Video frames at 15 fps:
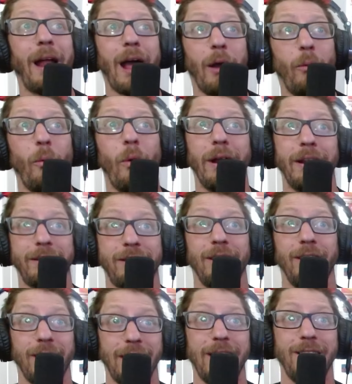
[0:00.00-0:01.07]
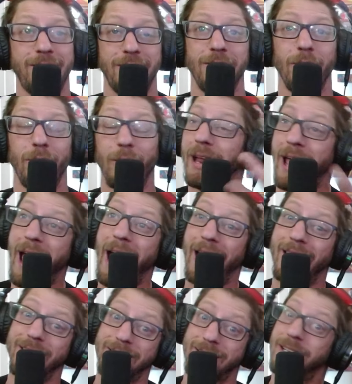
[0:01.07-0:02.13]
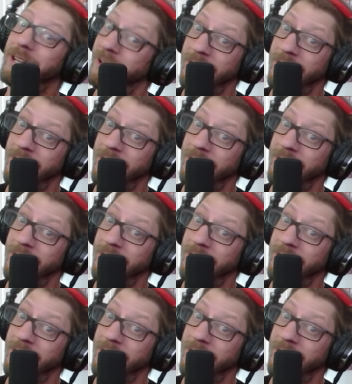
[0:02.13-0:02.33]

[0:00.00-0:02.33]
I want it to lead to, and it has.